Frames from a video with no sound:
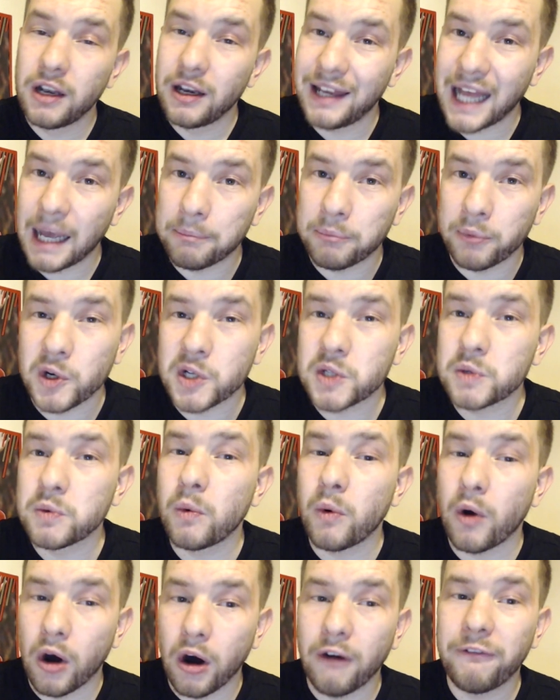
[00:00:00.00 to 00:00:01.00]
Ladbrokes
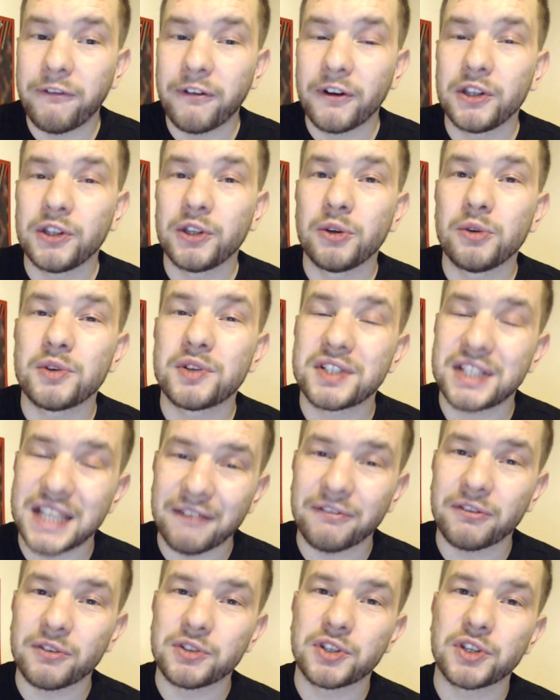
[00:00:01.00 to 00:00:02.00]
will offer you
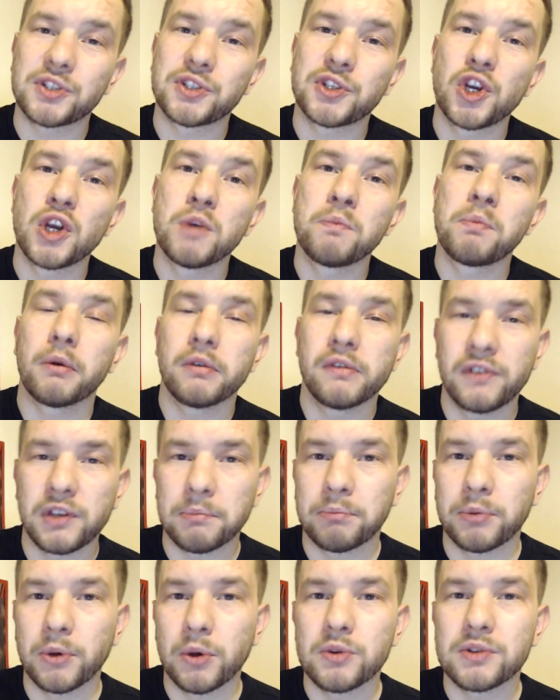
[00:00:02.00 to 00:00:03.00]
7-2, but with your
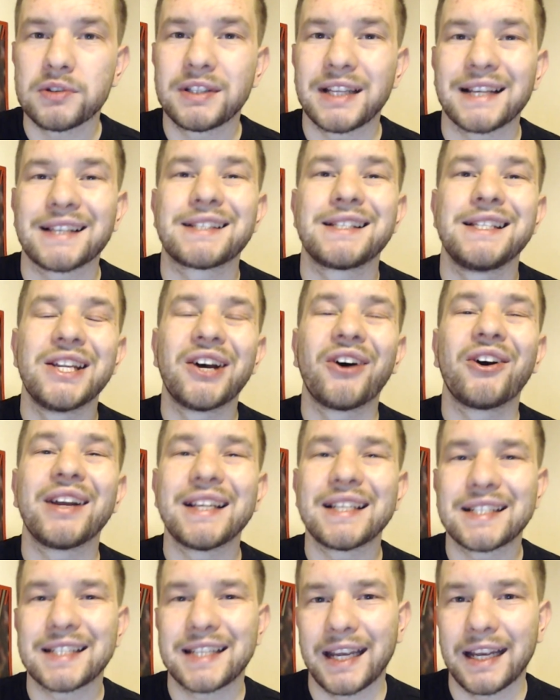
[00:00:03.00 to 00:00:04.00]
boost, that's
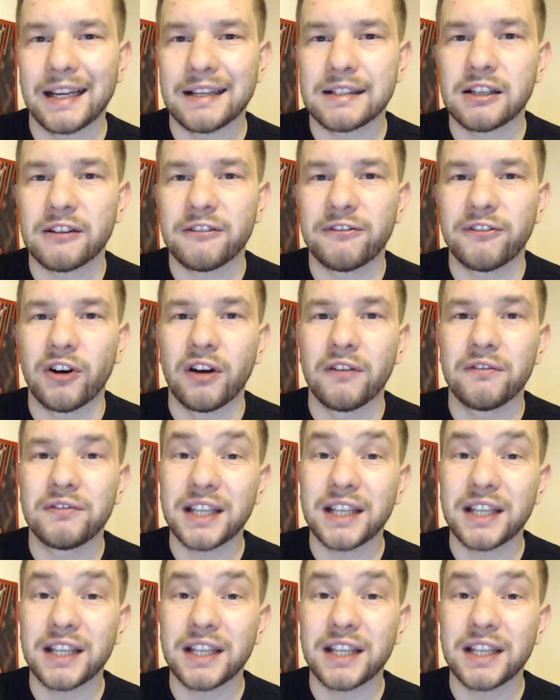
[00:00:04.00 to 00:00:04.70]
19-5.